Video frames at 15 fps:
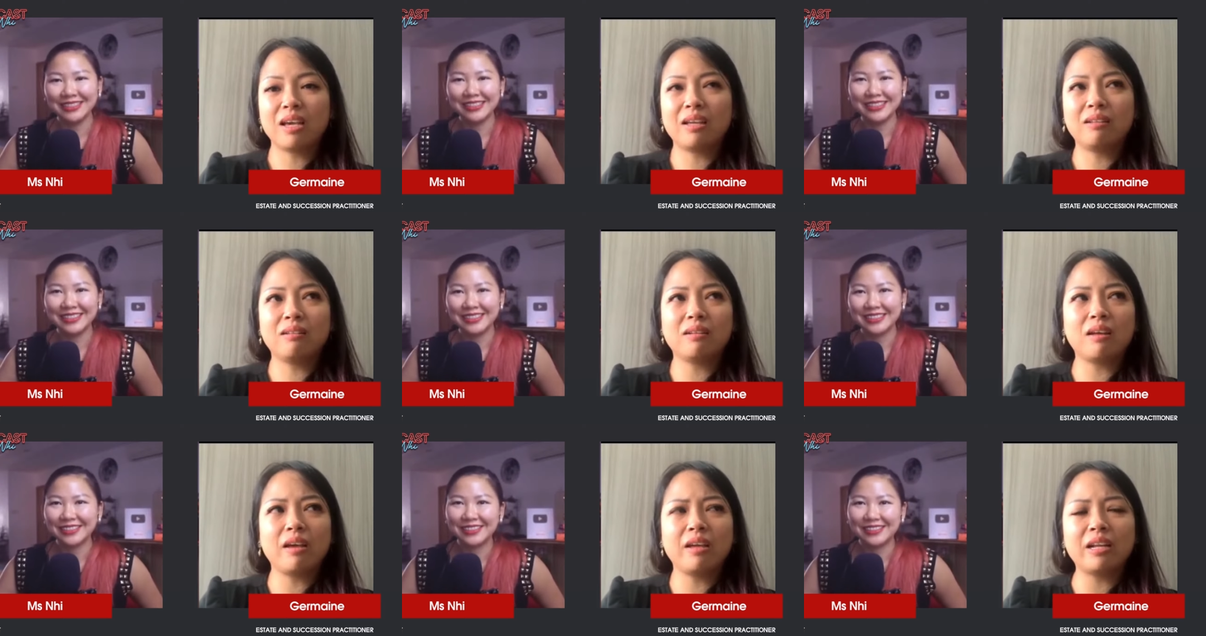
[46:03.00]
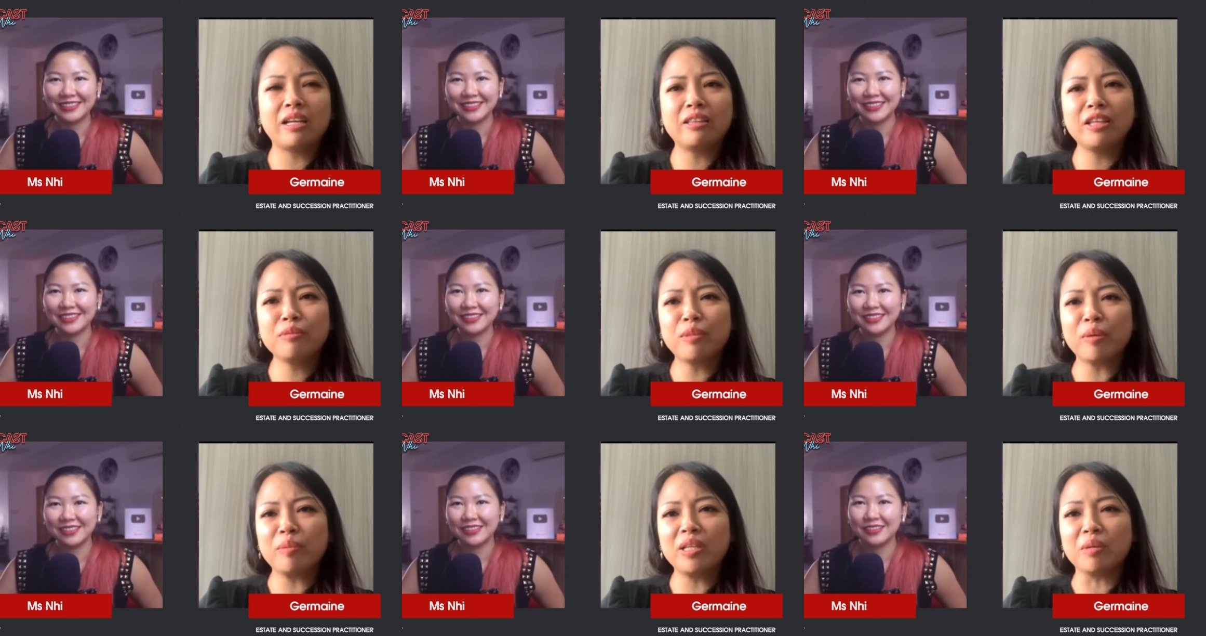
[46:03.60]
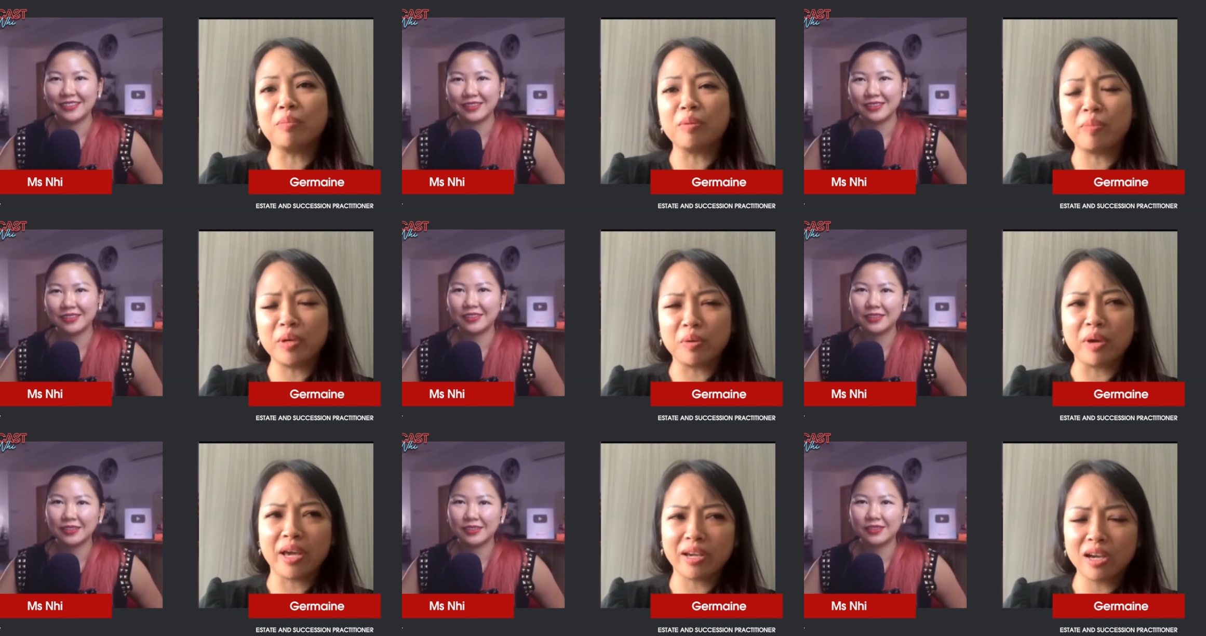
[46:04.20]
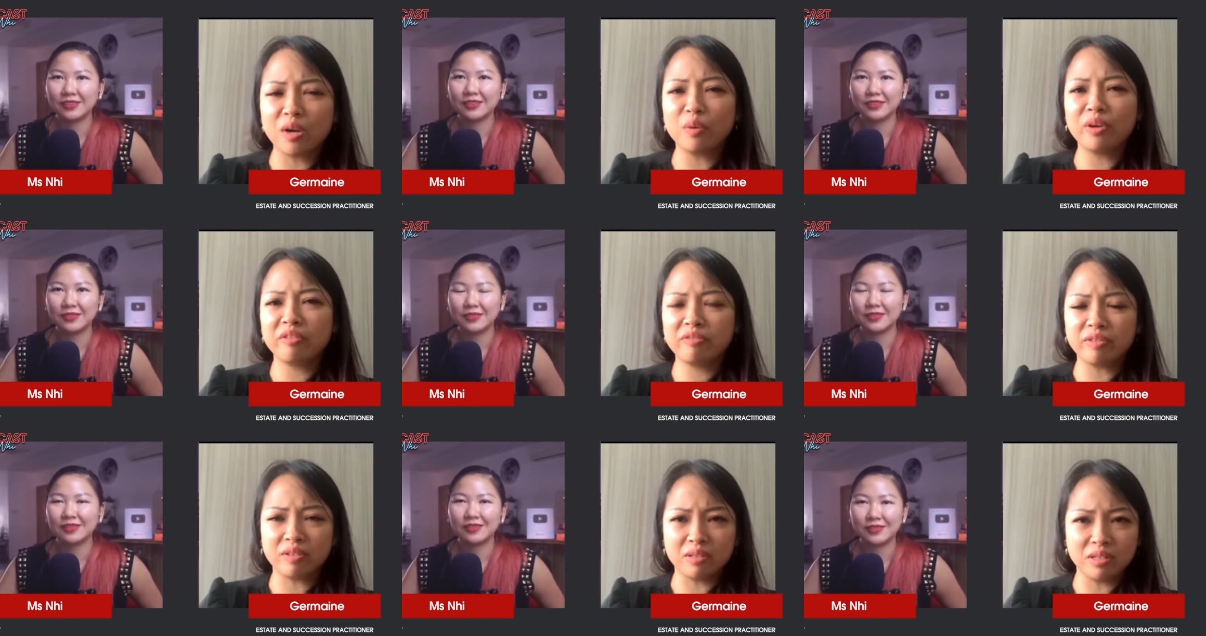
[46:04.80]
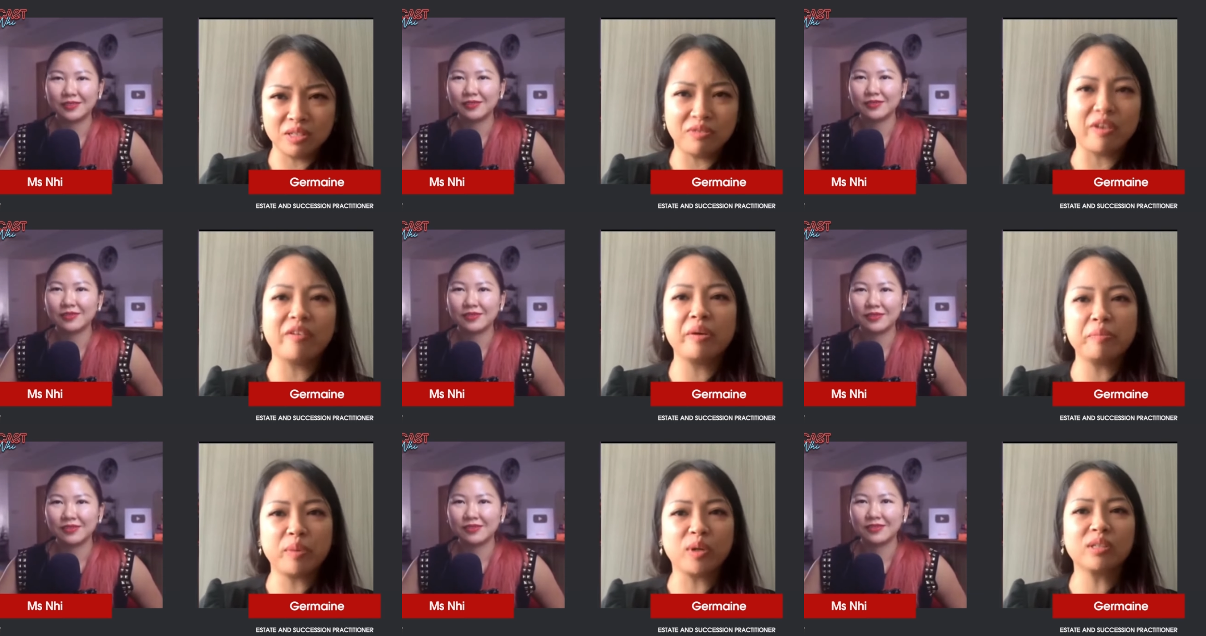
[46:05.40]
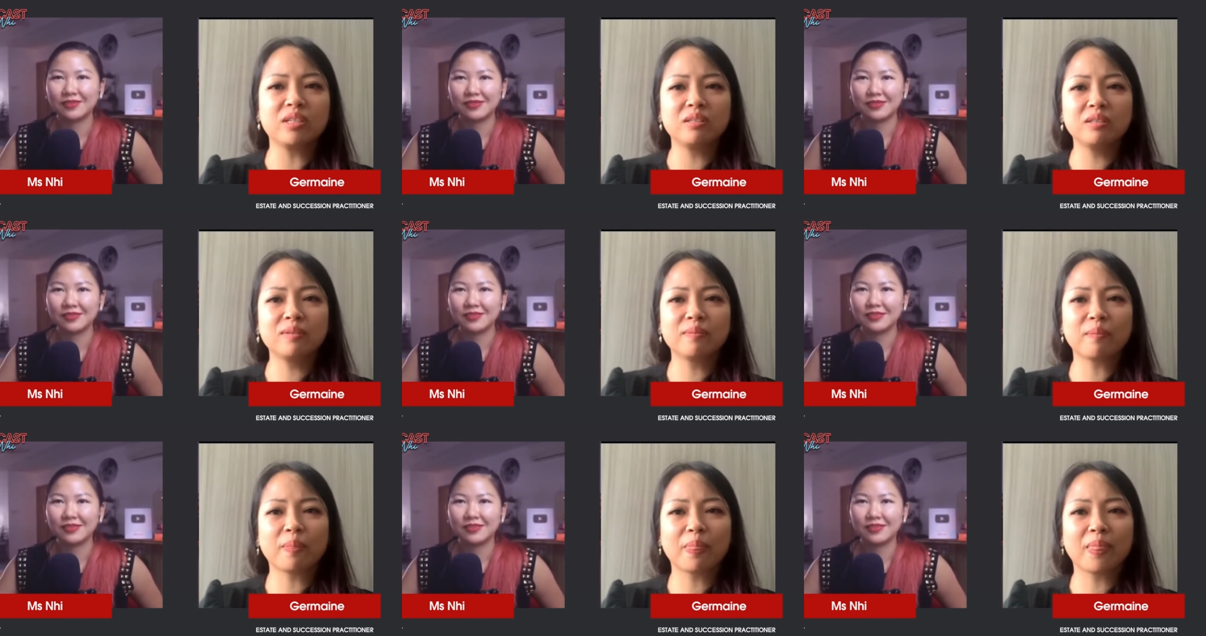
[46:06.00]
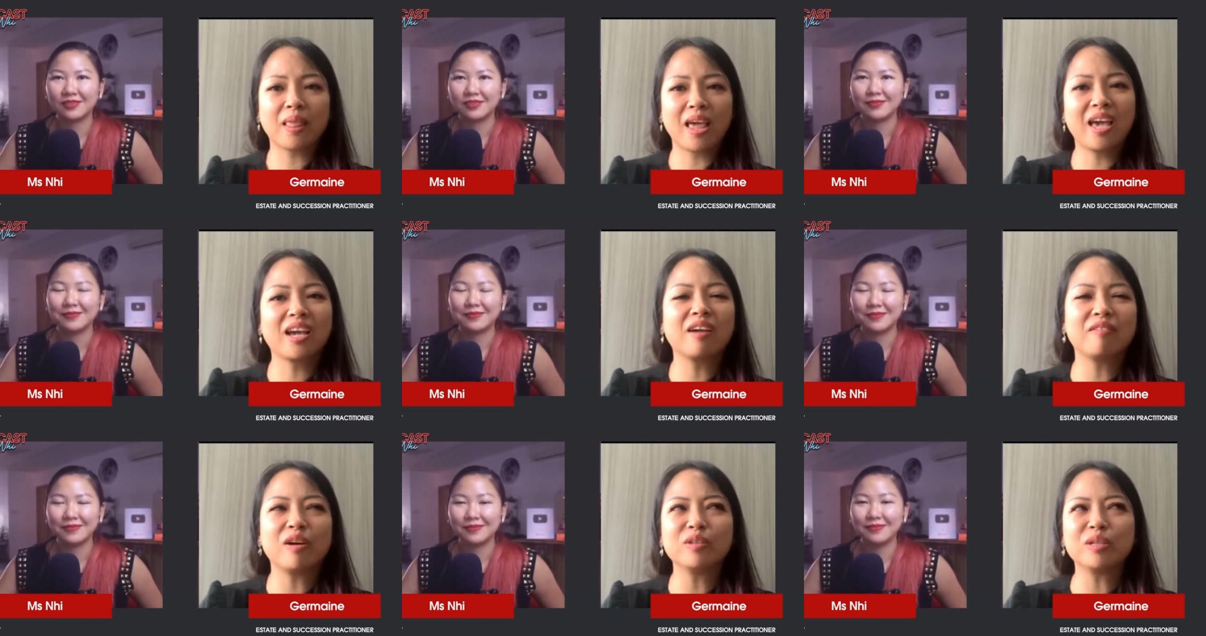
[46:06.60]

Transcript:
Speaker 1: And, and I think maybe the people you hang out with is very important. Hang mm.